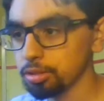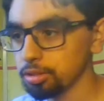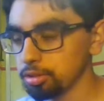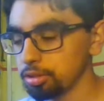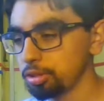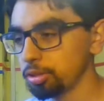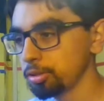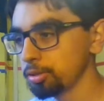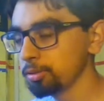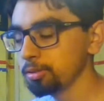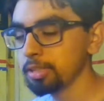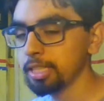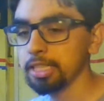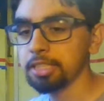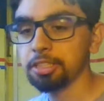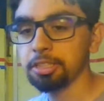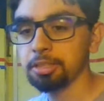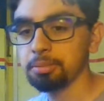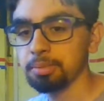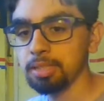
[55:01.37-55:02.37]
2
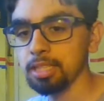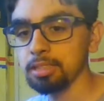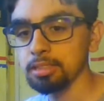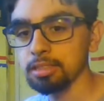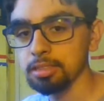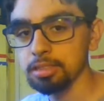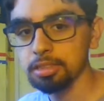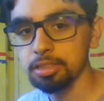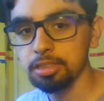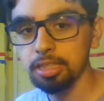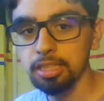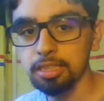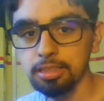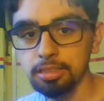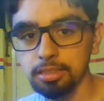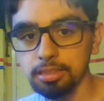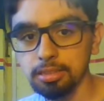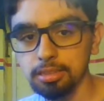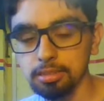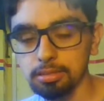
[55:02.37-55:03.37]
Nitro Monster
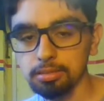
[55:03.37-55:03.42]
trucks,